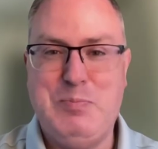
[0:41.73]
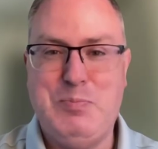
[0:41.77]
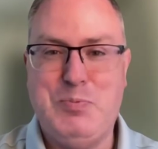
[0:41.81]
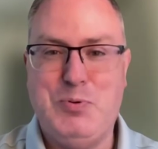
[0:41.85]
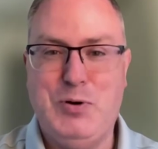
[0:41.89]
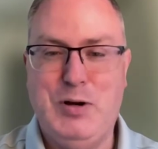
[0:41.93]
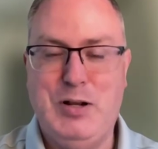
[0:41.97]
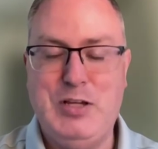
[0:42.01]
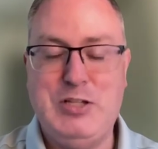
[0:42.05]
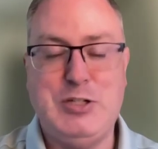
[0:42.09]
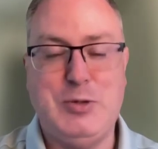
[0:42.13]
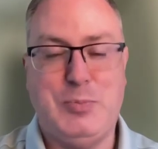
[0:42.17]

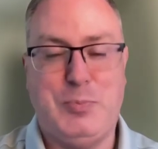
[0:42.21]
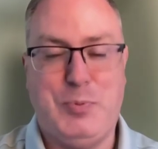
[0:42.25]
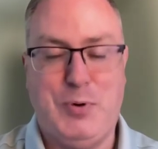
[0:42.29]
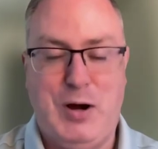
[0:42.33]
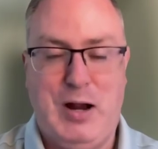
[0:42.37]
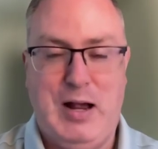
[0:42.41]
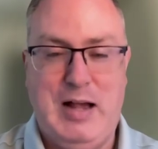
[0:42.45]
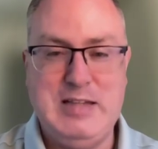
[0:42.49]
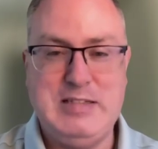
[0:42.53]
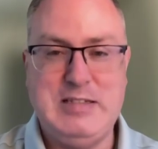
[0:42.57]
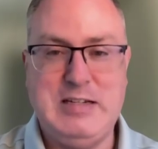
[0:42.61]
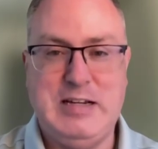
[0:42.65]
pretty
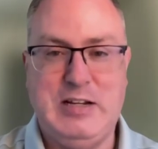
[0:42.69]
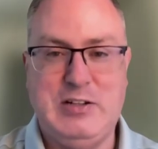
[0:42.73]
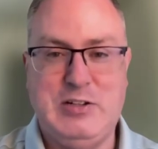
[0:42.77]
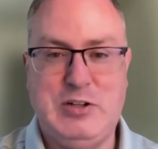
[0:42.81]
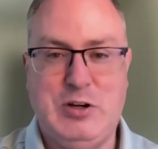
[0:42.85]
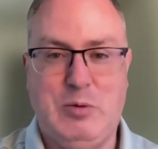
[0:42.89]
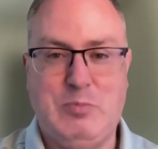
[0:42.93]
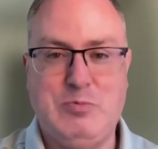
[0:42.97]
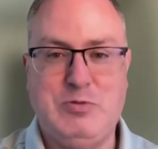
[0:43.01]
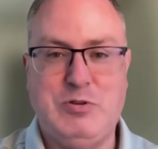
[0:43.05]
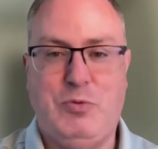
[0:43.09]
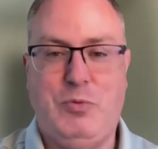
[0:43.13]
surprising in
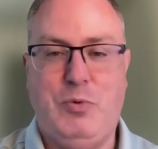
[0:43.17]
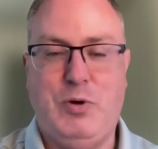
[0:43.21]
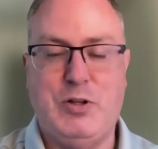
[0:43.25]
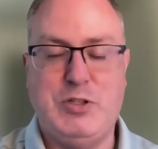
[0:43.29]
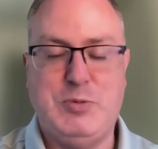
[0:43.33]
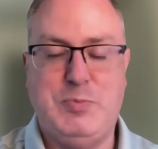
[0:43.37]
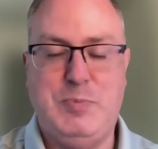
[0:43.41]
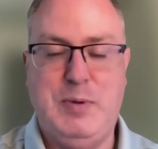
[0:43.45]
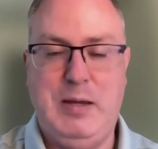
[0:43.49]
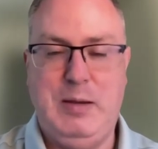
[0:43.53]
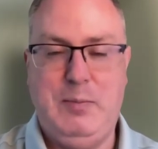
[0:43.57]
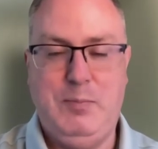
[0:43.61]
terms of
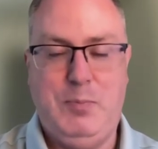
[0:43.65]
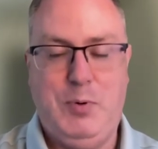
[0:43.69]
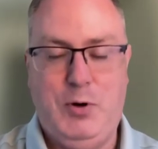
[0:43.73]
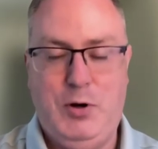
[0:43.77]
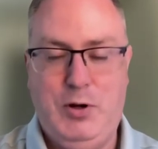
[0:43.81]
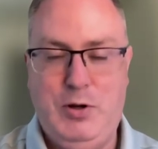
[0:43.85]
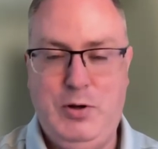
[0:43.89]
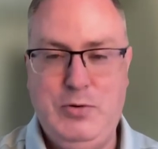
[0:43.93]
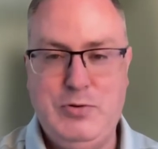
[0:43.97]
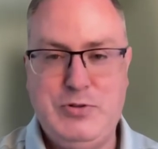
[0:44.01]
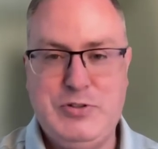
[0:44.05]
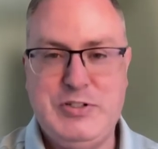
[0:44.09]
what's being
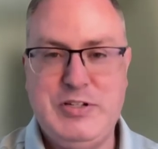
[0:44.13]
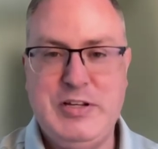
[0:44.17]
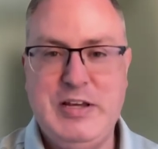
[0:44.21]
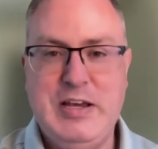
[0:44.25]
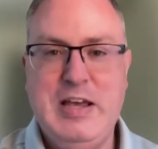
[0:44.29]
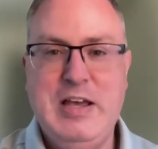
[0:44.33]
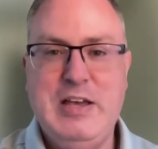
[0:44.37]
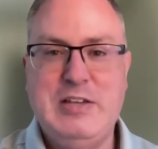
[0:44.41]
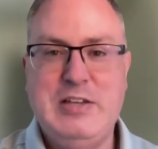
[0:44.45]
produced.